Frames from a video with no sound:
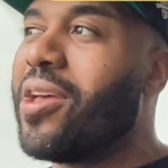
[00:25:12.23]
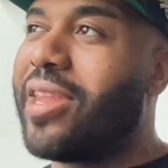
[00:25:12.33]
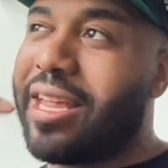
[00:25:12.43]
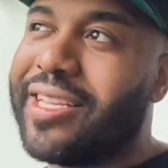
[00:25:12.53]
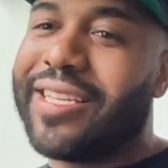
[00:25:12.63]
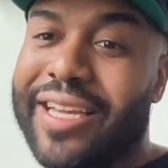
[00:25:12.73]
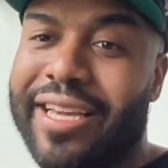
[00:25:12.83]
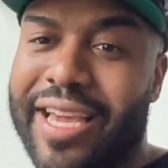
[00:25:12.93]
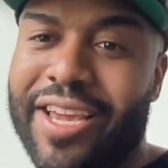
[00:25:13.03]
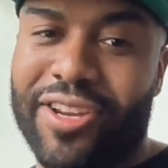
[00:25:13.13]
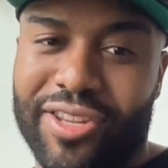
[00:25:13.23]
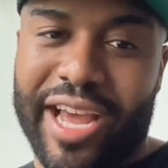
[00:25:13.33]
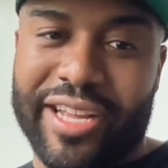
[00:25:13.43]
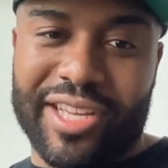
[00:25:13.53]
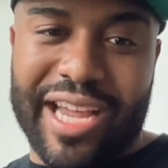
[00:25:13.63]
like listening in,
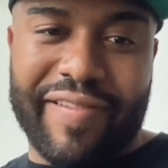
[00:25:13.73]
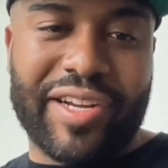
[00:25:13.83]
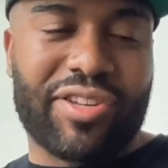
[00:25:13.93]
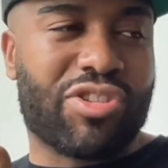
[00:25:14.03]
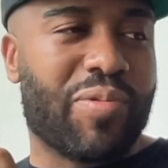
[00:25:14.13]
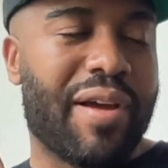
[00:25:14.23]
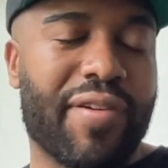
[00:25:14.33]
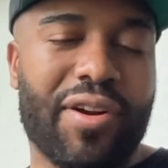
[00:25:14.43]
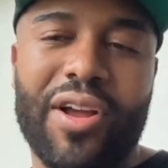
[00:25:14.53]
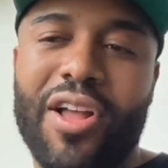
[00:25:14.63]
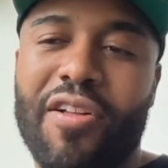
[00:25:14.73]
like the directors or whatever,